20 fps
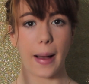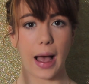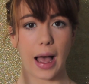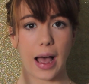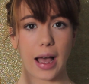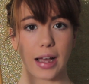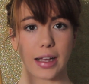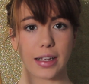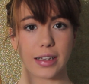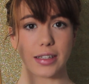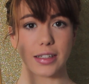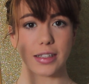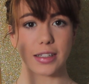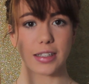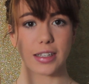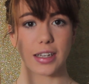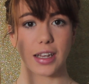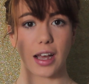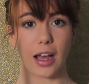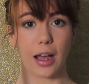
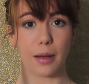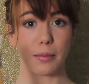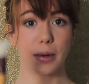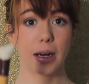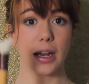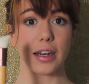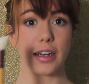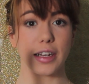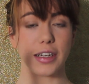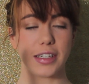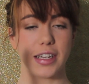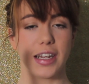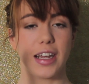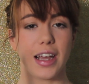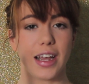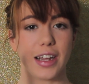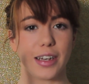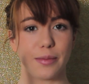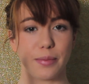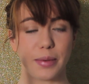and I'm glad I
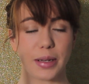did